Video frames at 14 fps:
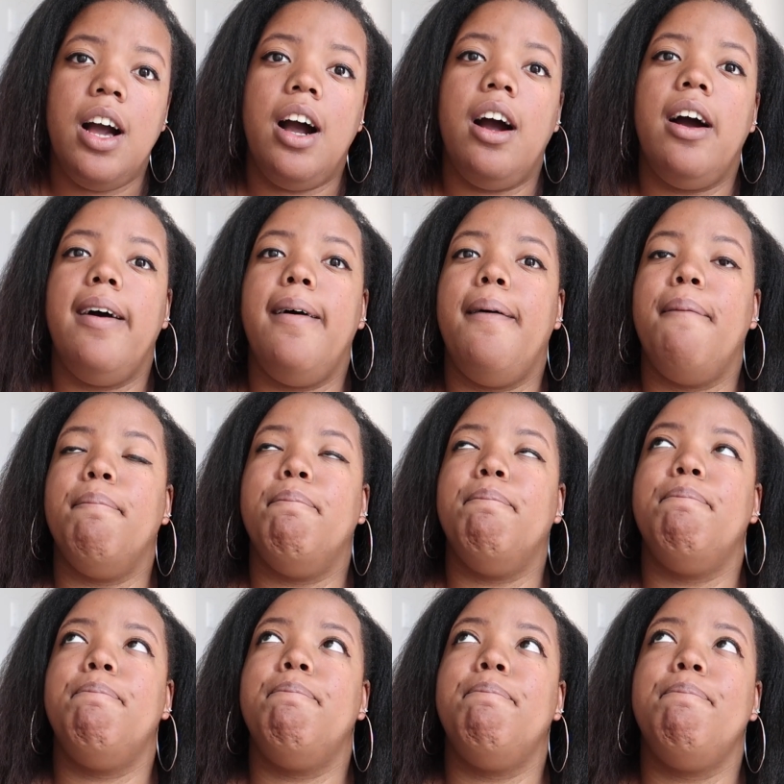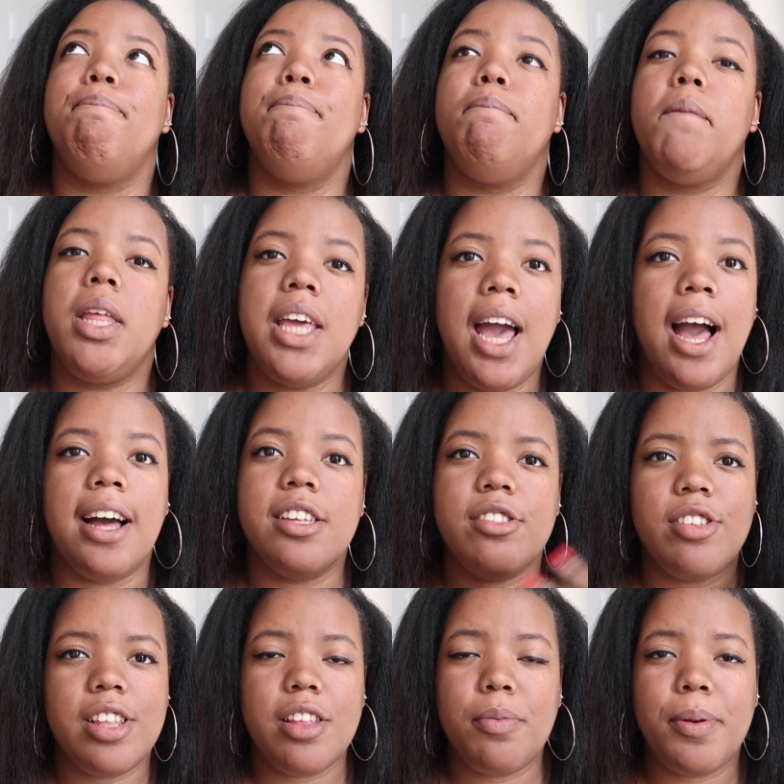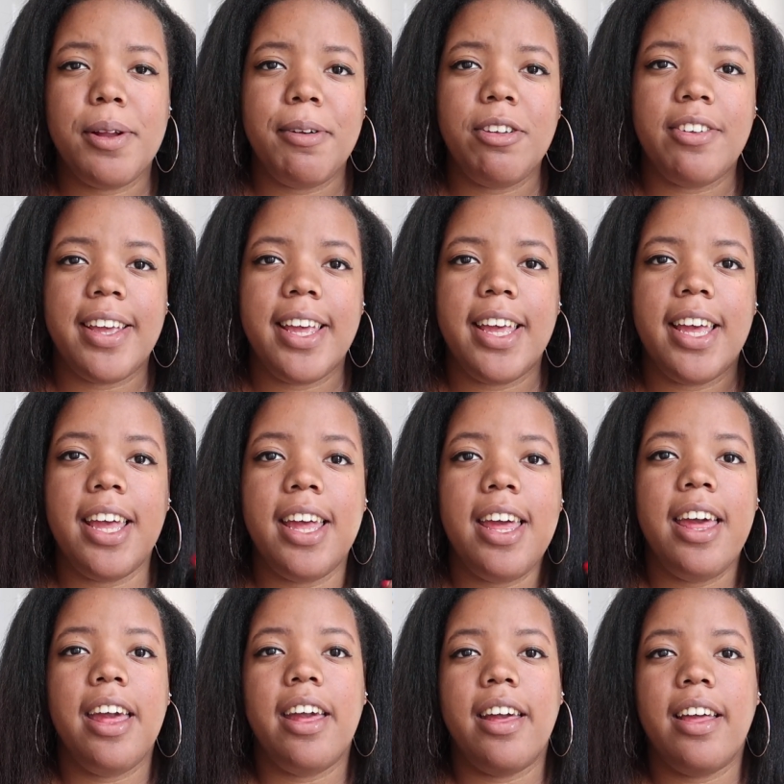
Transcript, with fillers: Yeah, and so that's pretty much it.